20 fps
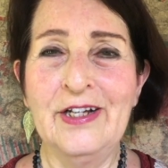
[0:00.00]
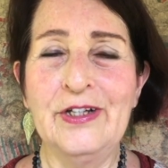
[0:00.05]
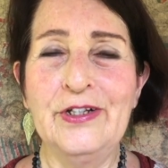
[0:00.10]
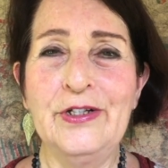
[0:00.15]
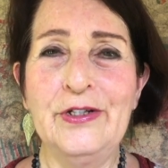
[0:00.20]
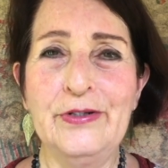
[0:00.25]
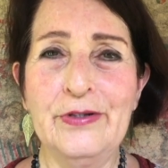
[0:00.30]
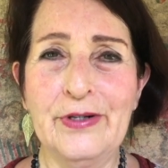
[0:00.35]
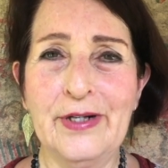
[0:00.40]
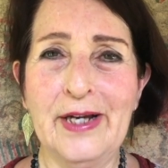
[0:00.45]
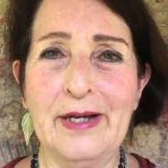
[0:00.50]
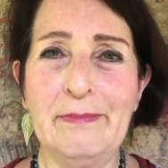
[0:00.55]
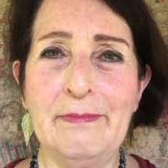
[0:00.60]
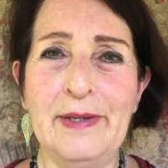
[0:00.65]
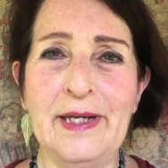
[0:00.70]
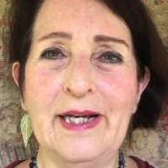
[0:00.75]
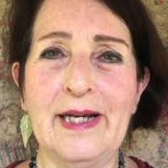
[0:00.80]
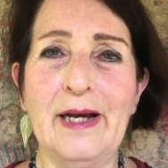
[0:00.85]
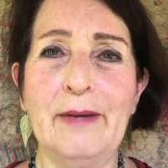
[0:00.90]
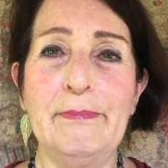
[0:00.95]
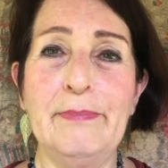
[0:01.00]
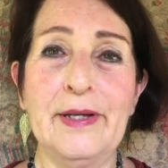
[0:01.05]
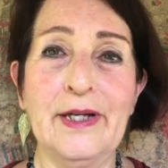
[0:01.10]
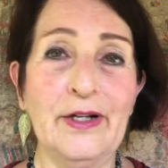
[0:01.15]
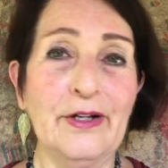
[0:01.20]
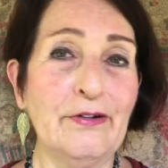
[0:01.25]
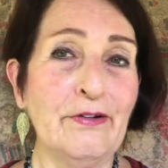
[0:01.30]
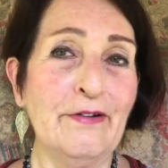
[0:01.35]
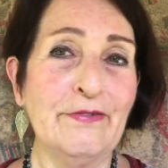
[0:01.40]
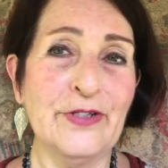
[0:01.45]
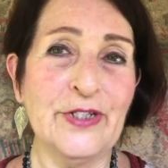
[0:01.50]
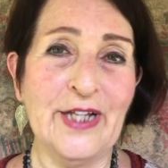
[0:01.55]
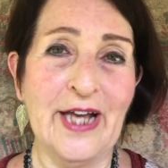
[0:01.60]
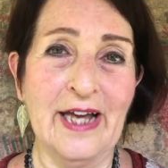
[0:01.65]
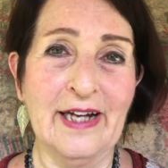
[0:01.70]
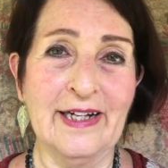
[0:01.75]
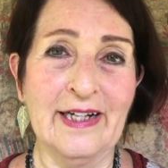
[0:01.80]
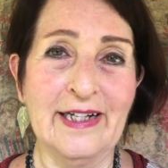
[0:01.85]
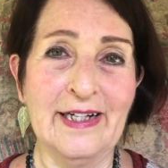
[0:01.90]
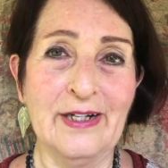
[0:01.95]
You can be a pillar of
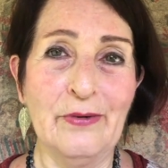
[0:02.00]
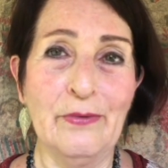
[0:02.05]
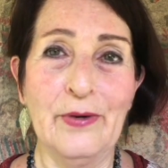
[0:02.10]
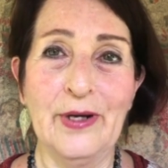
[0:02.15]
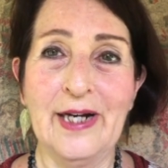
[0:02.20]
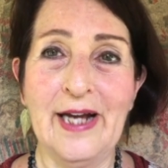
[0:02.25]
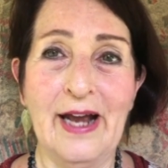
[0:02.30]
sanity when